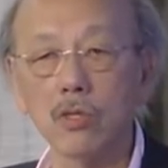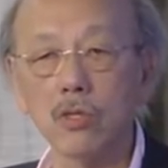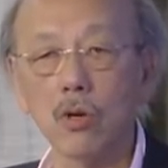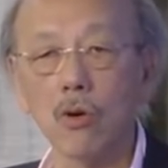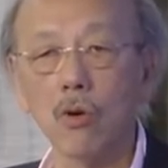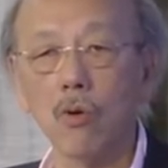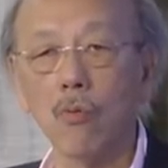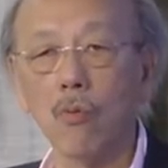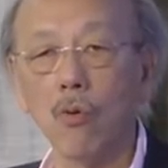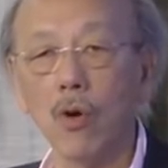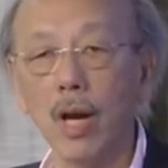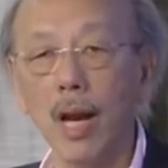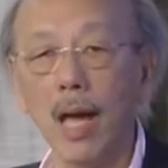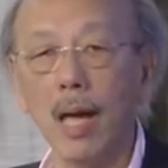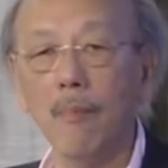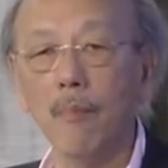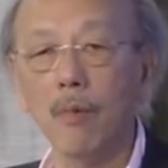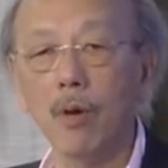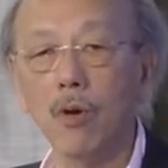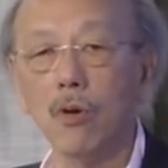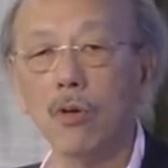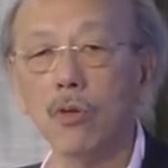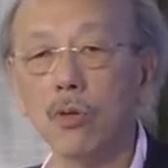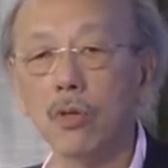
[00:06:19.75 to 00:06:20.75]
So what
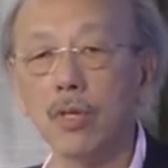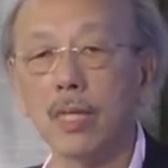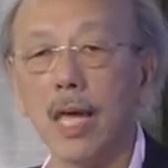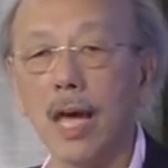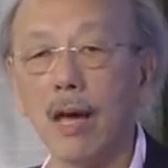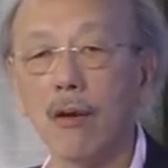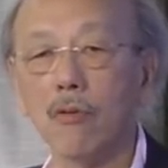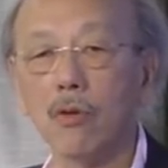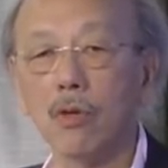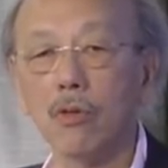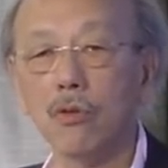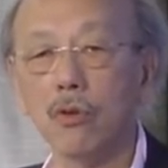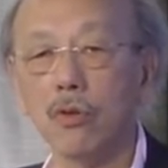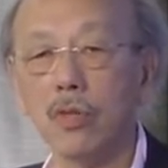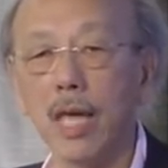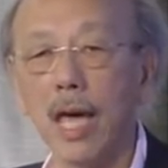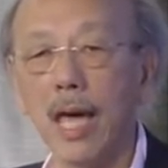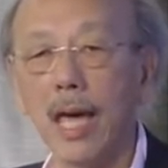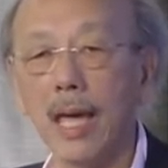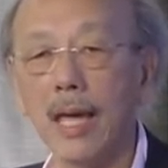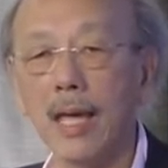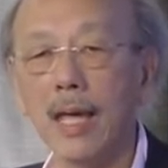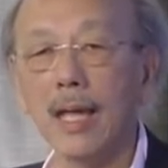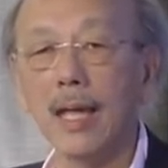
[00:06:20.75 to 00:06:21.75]
I'm going to tell you
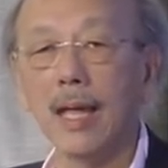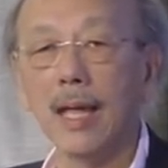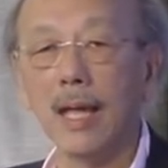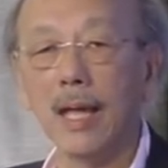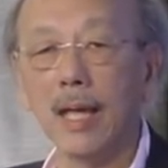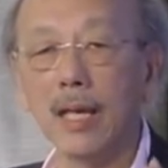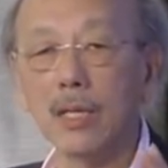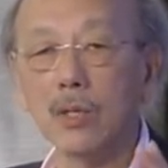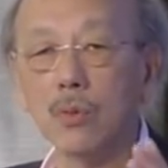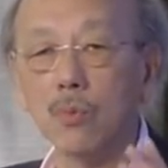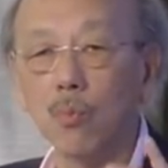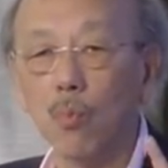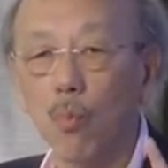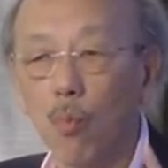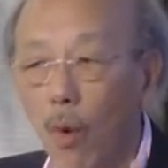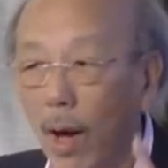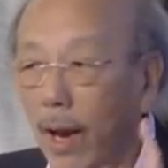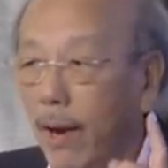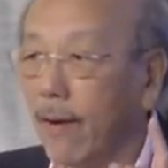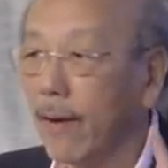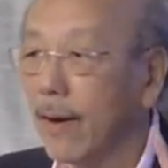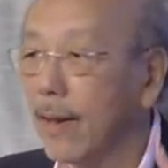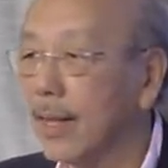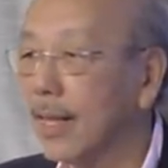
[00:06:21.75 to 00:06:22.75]
today is
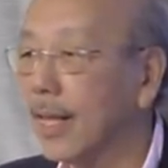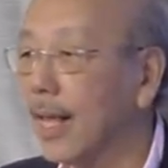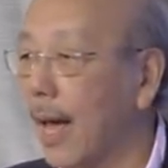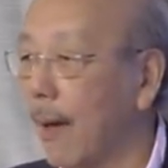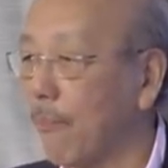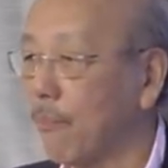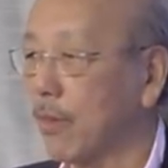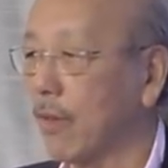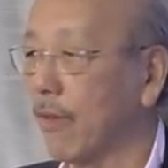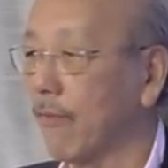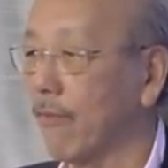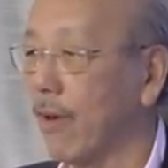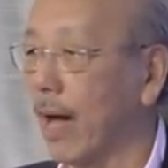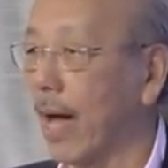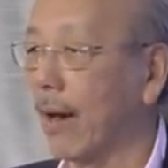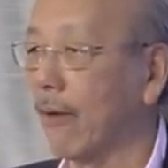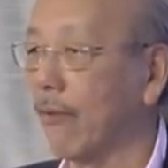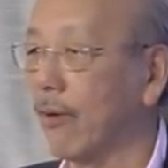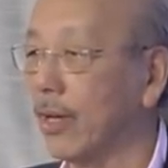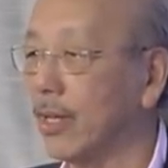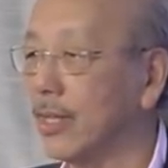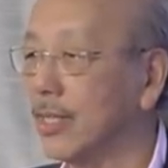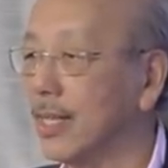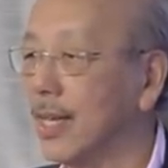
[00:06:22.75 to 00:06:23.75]
one type of
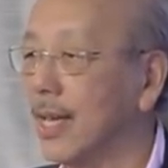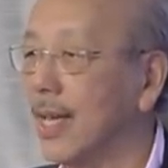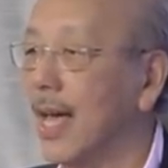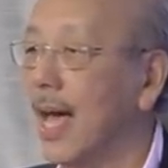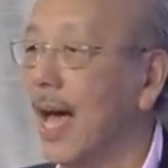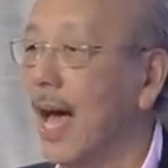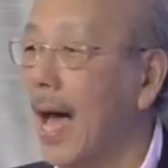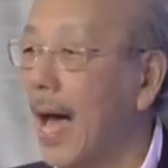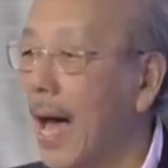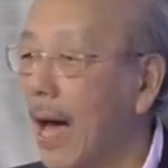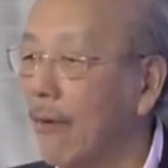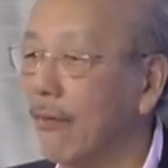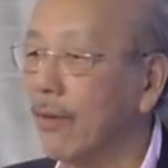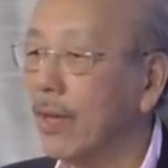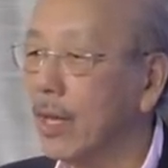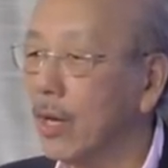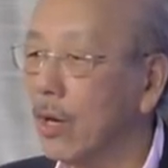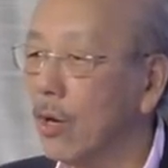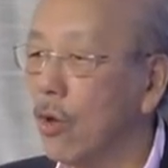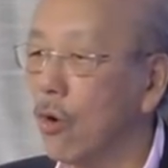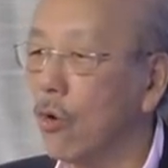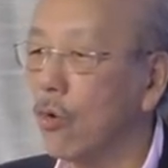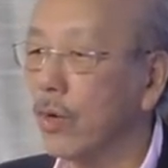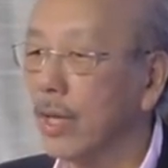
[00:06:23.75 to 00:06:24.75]
virus, how it
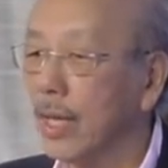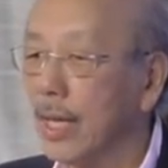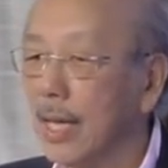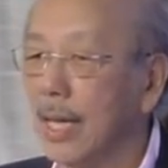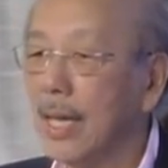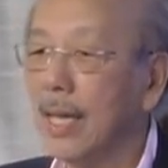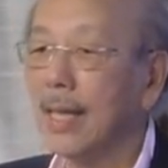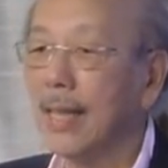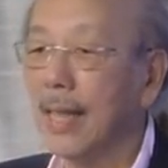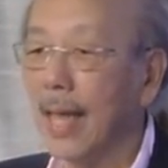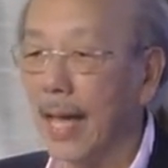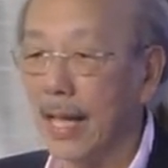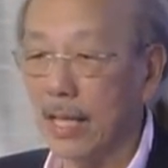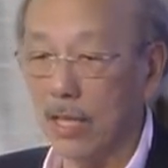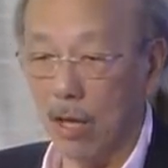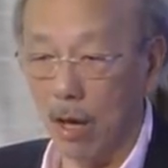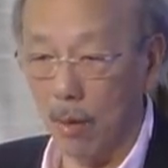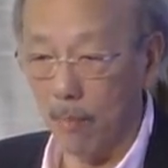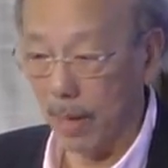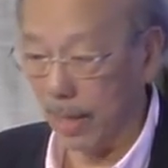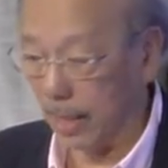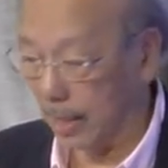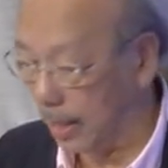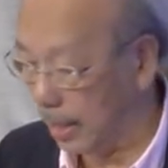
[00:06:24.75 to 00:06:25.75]
look in
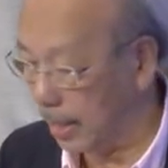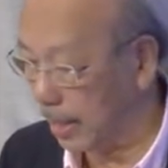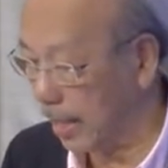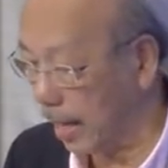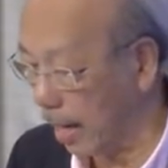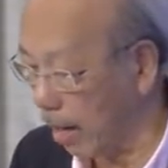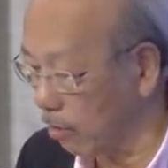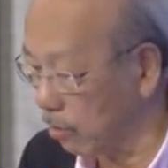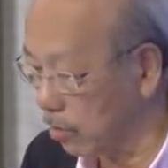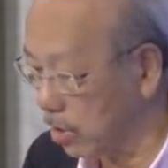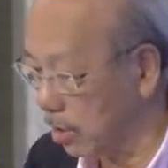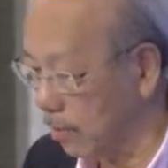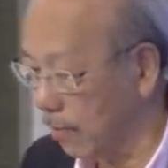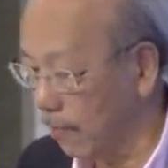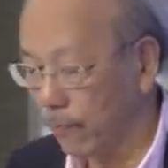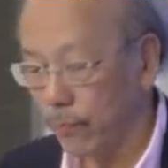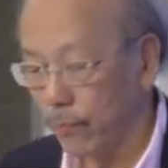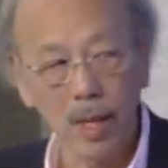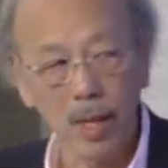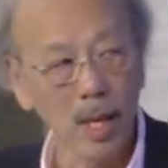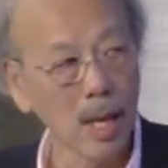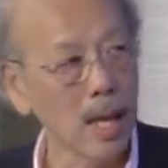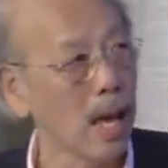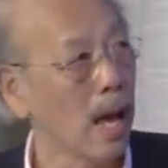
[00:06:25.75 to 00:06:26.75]
atomic details
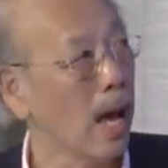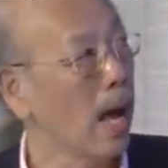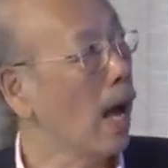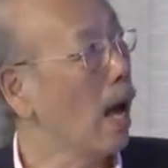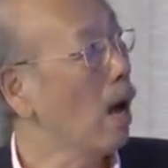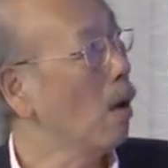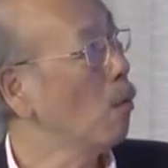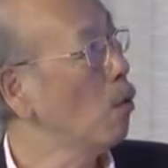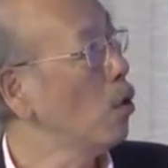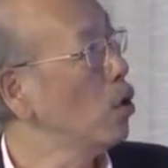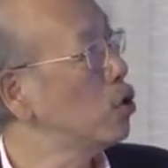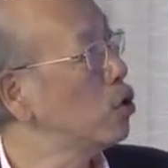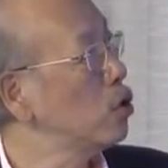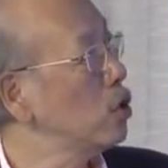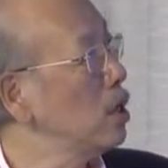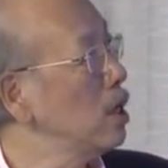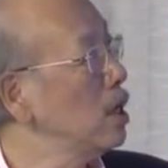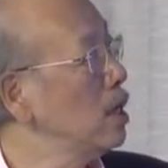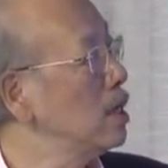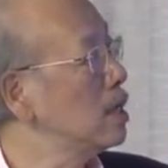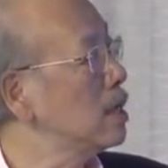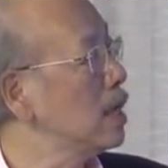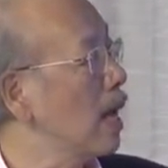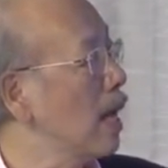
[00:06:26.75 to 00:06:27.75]
uh, which
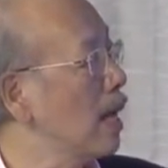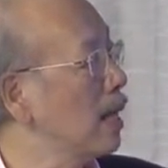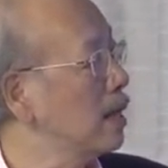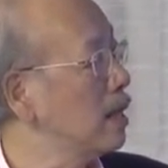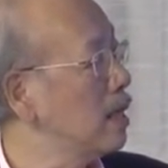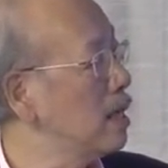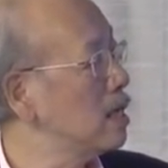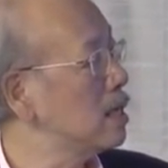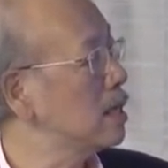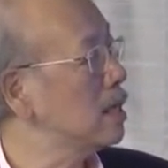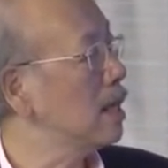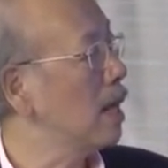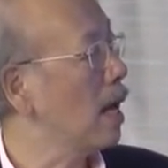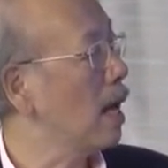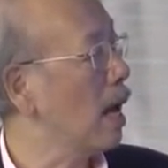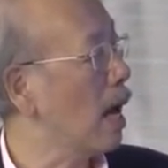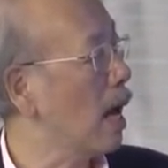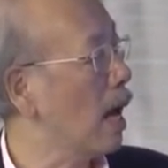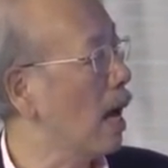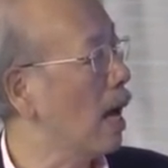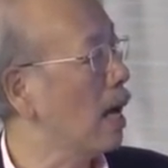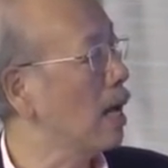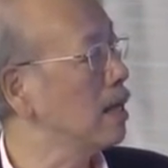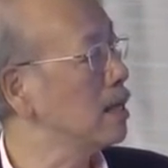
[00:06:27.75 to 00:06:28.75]
is at this
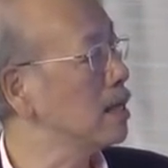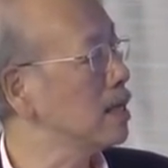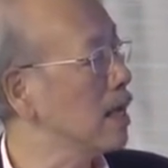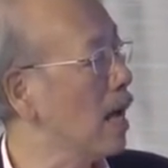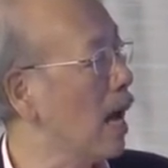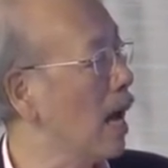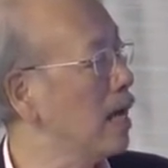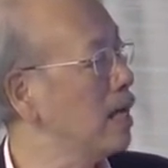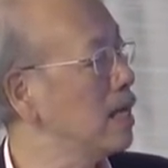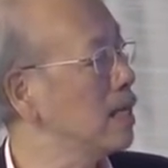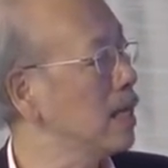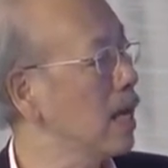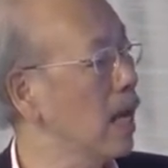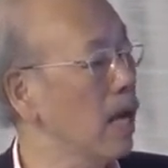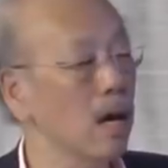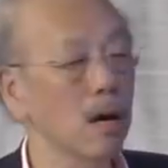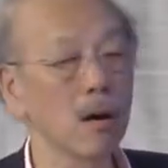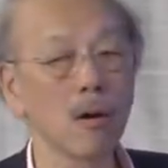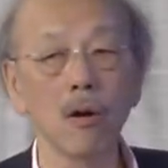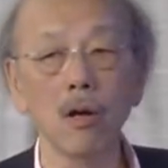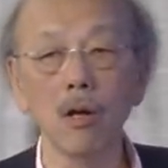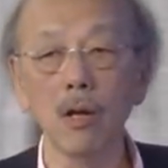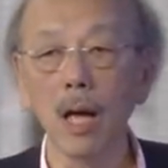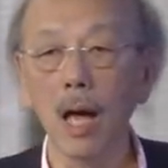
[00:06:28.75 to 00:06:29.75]
uh, size
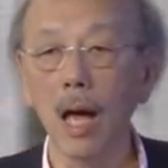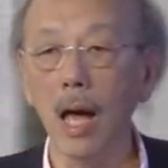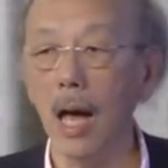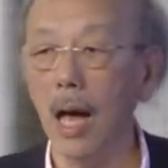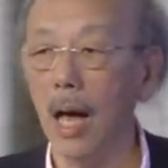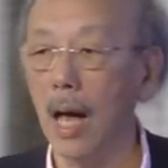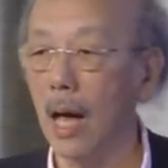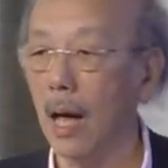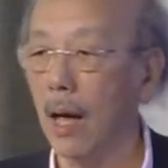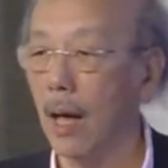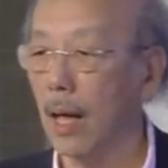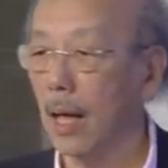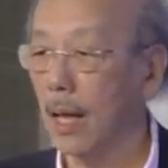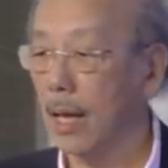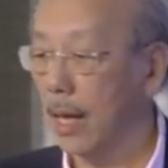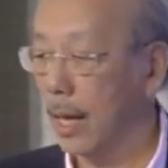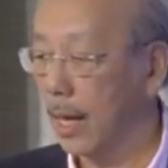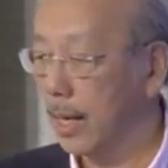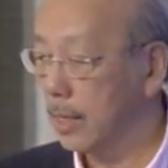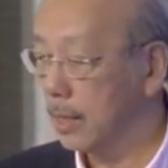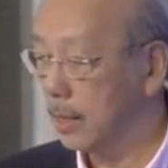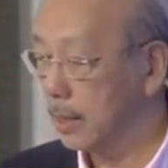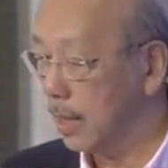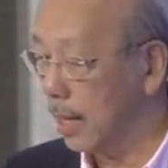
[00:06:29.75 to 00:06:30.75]
scale uh,
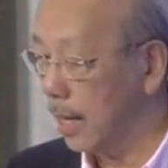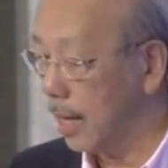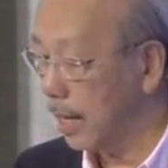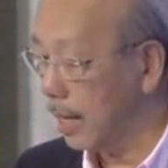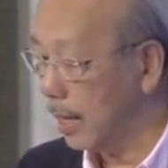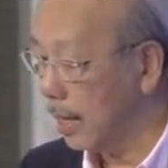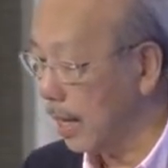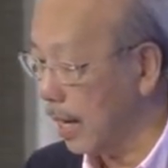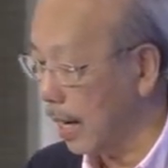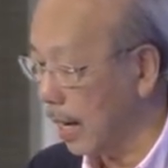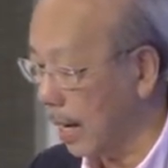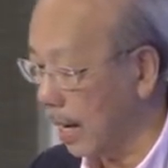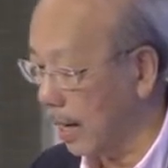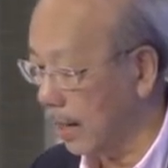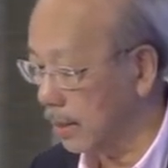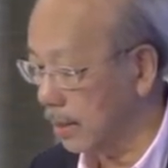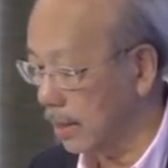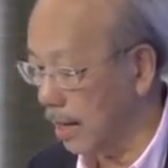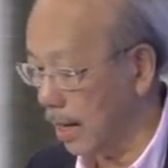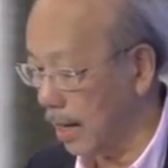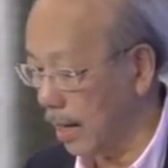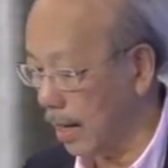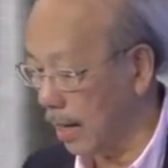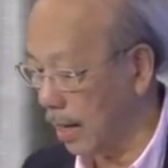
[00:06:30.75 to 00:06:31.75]
is a, uh,
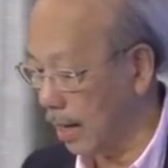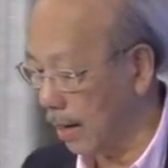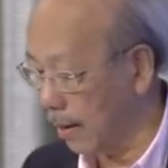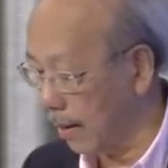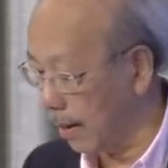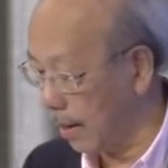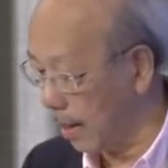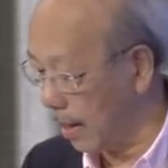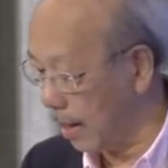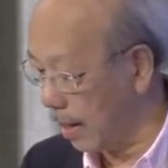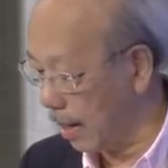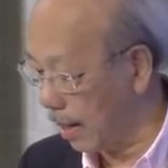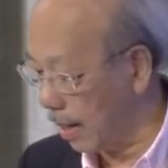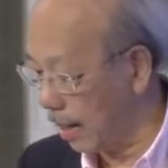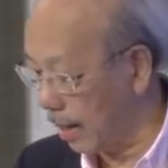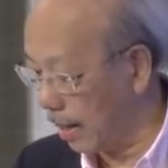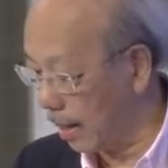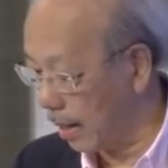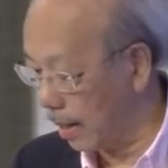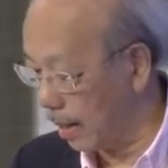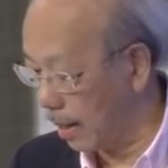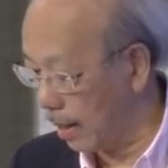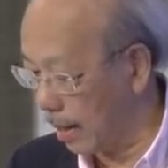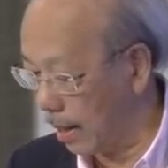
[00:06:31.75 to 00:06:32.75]
uh, a,
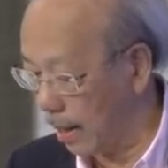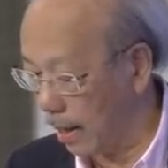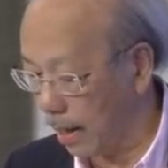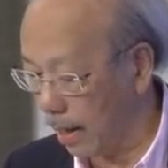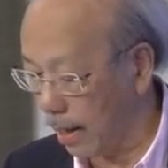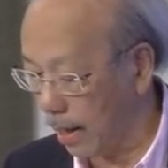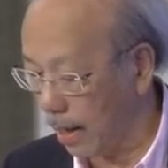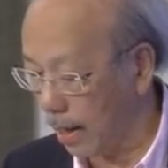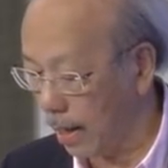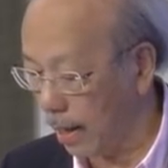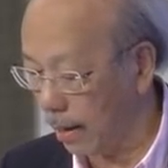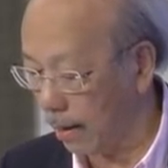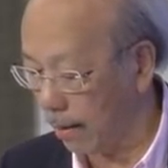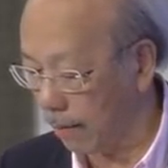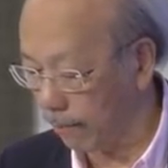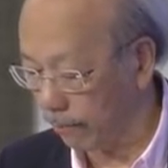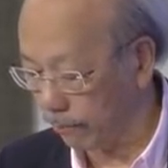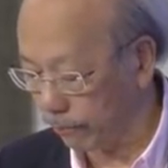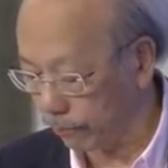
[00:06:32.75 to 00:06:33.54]
a,